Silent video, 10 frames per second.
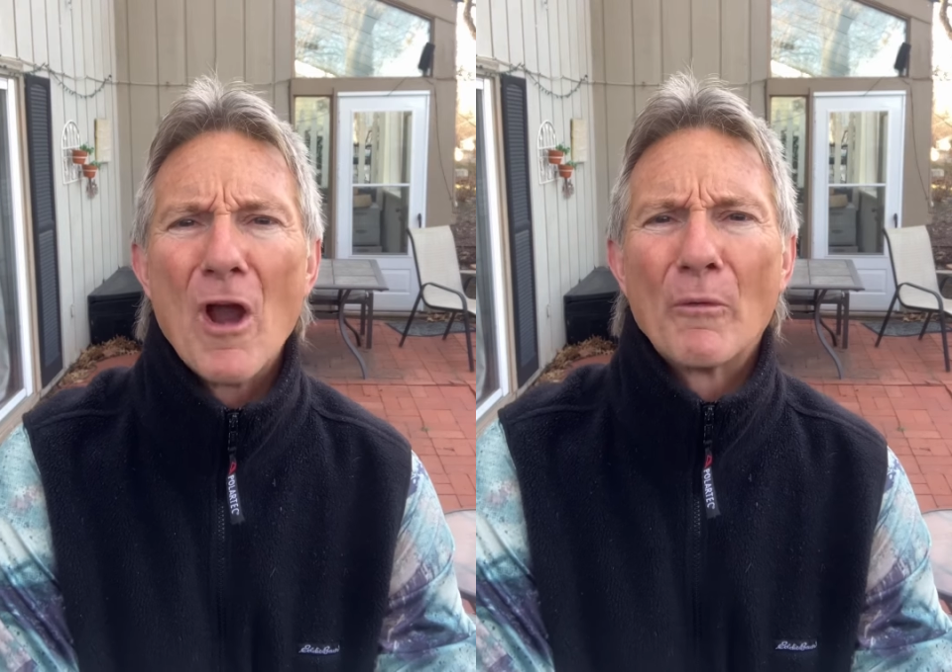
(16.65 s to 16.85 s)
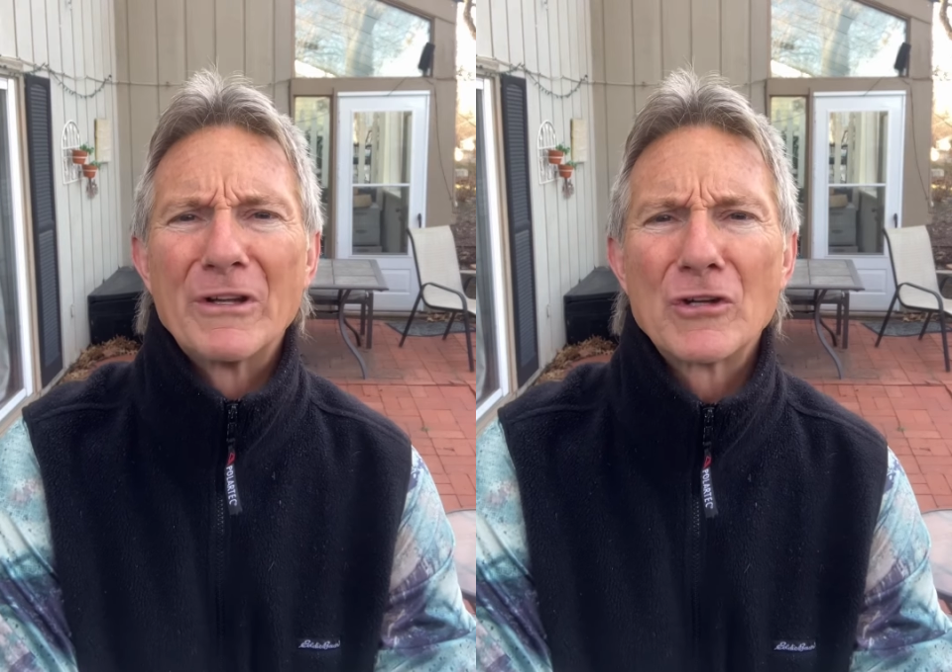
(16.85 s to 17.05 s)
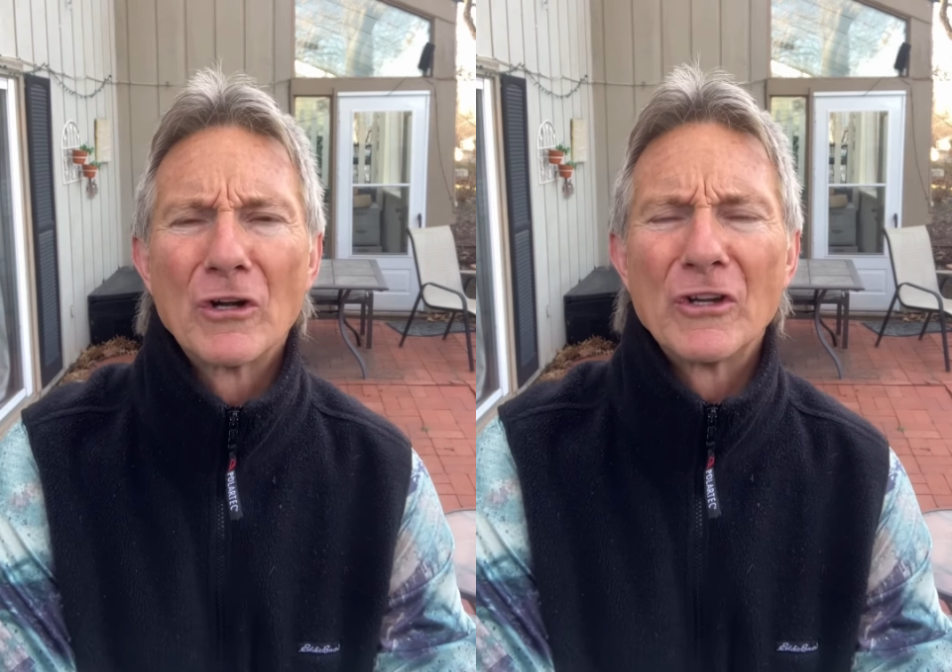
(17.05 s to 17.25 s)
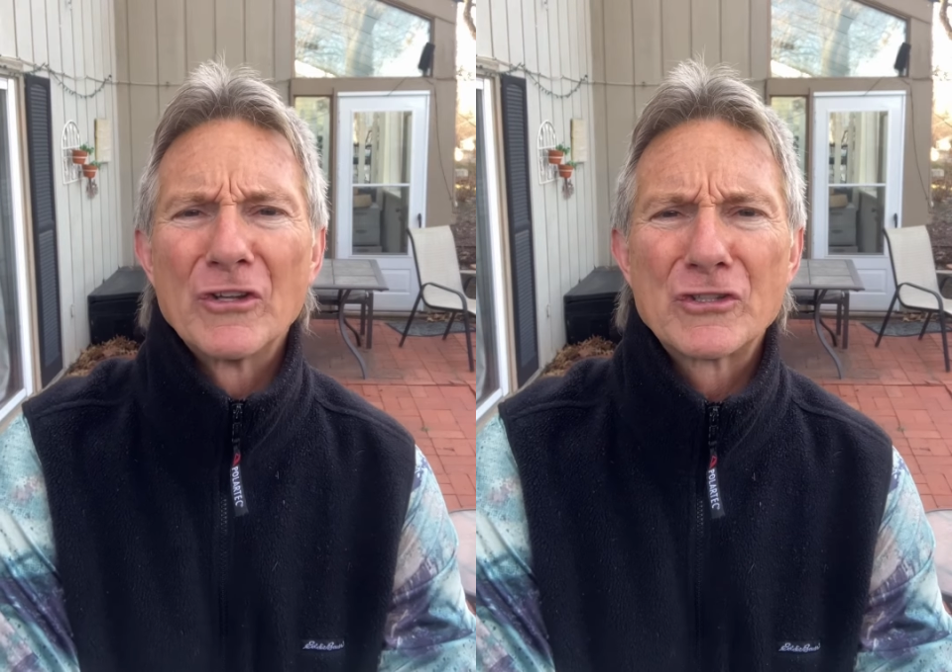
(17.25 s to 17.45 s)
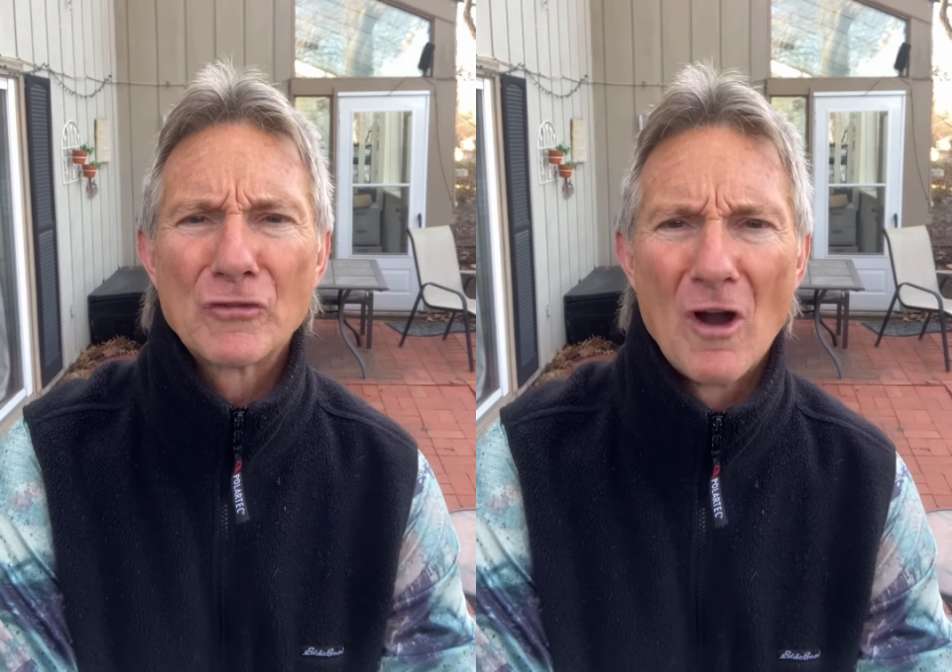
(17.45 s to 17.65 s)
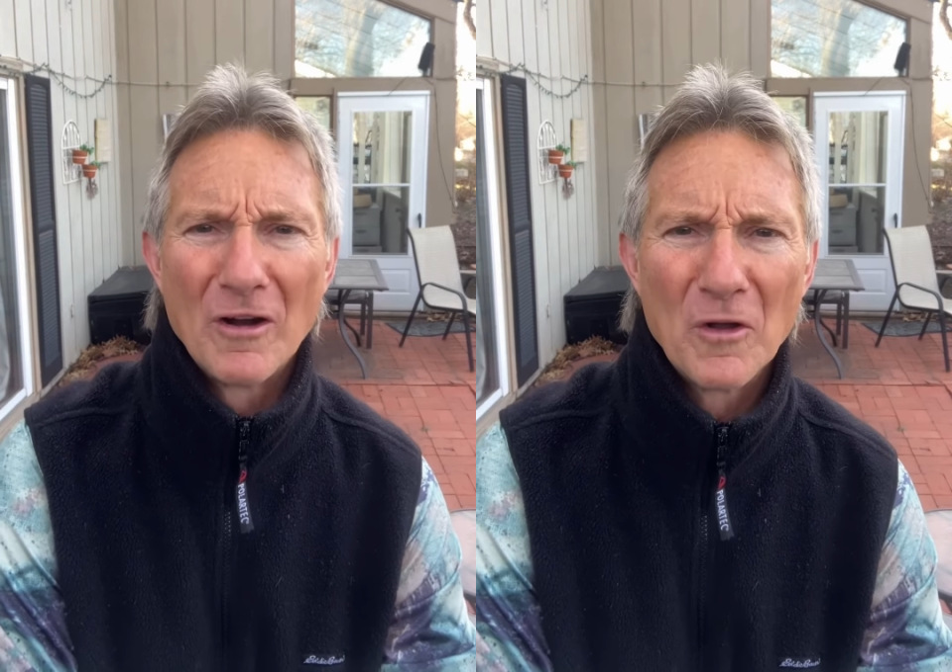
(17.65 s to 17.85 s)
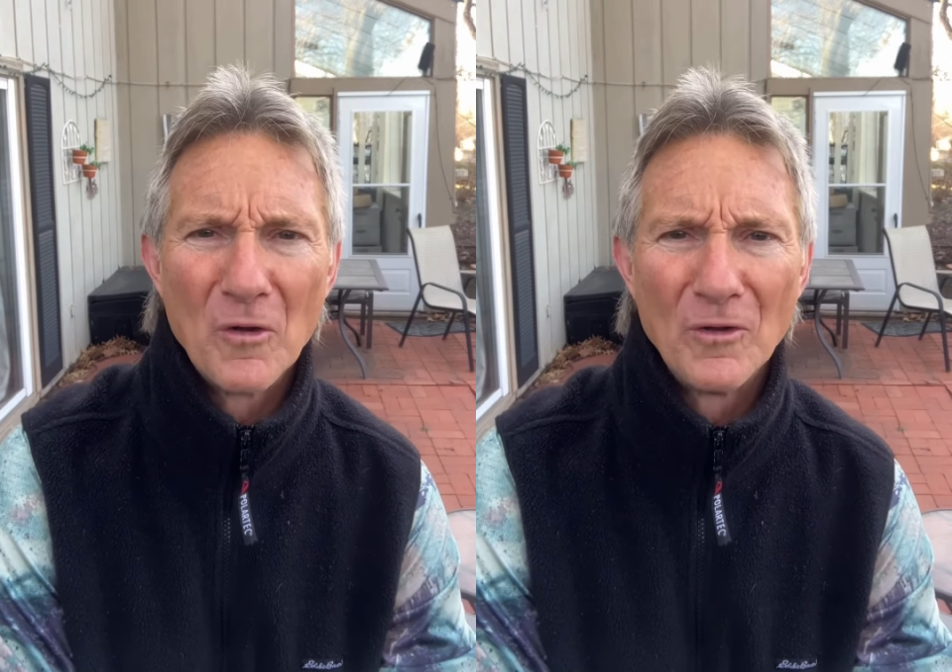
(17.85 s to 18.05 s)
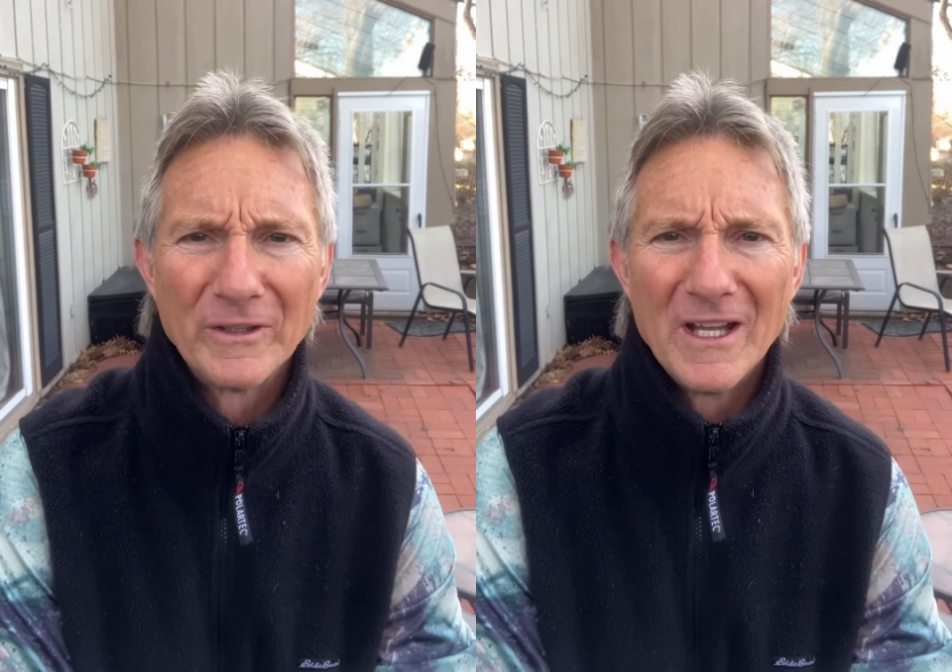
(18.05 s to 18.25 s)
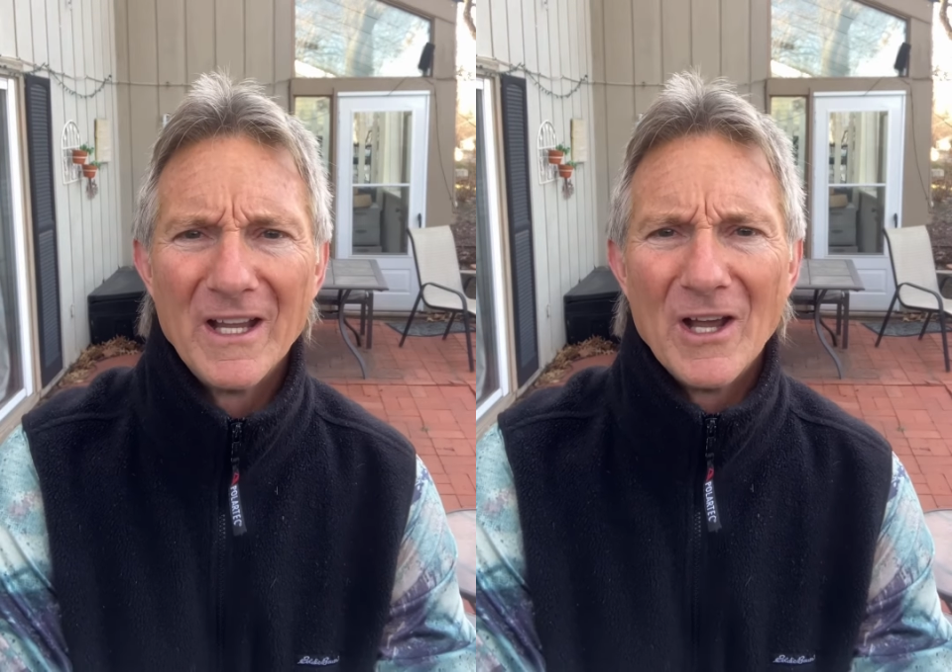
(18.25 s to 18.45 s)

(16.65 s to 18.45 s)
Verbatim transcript: return to the stronghold."